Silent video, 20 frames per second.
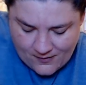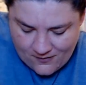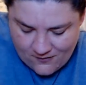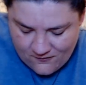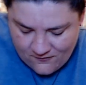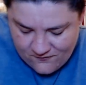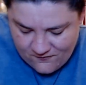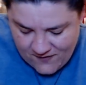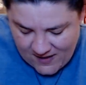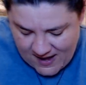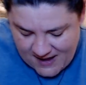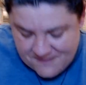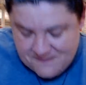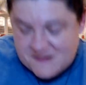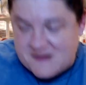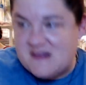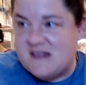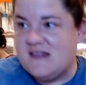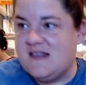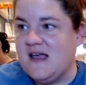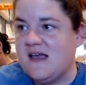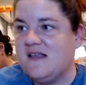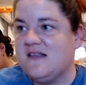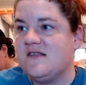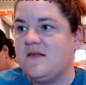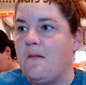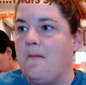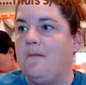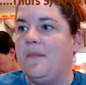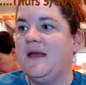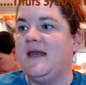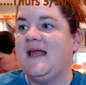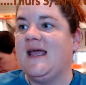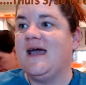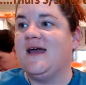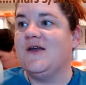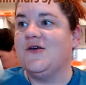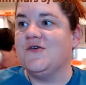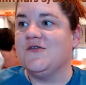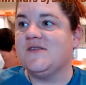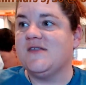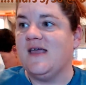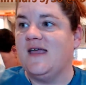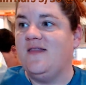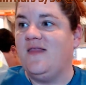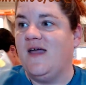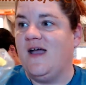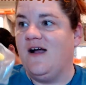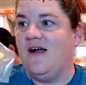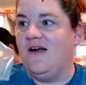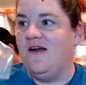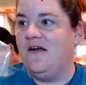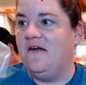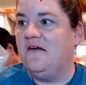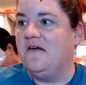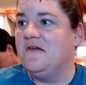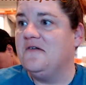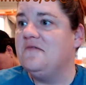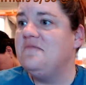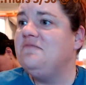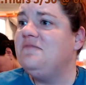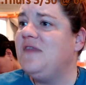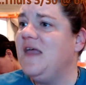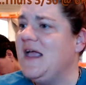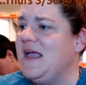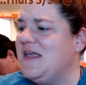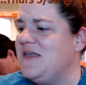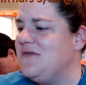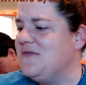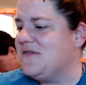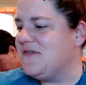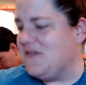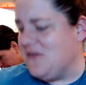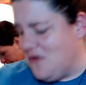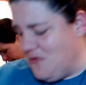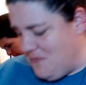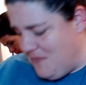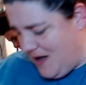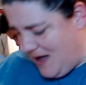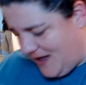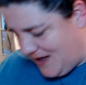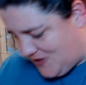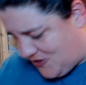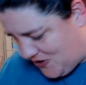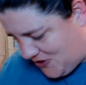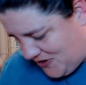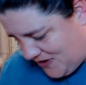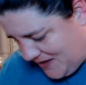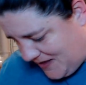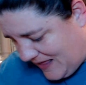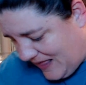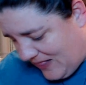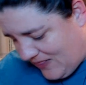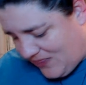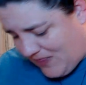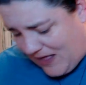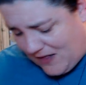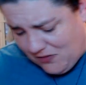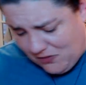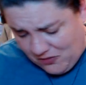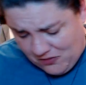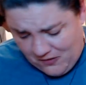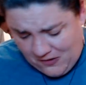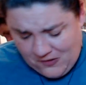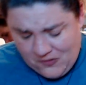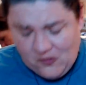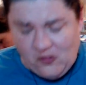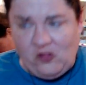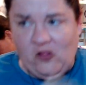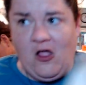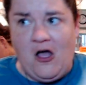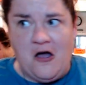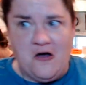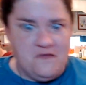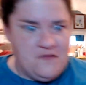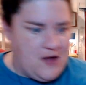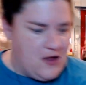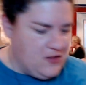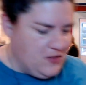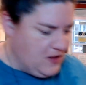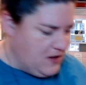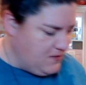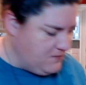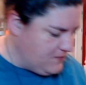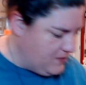five, six bananas in there. Thank you so much. They love, love,